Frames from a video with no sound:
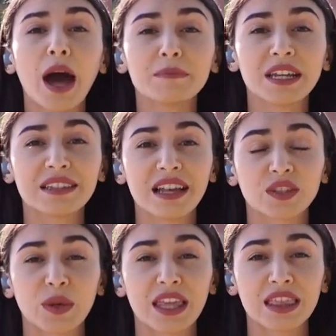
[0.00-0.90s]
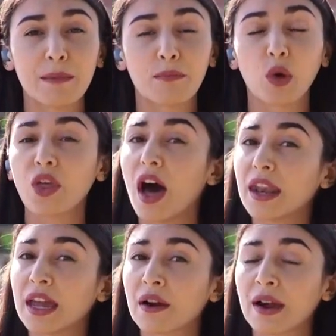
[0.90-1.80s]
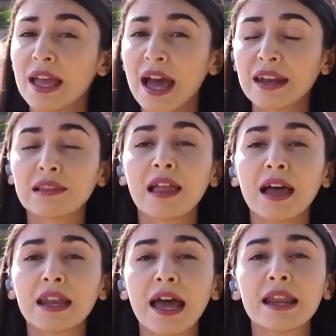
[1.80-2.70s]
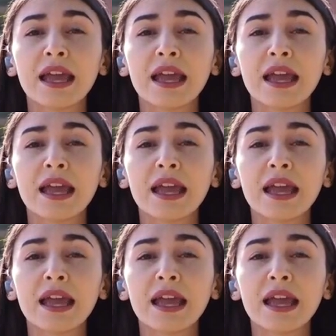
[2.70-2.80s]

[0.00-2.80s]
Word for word: updates as we get them both on air and online at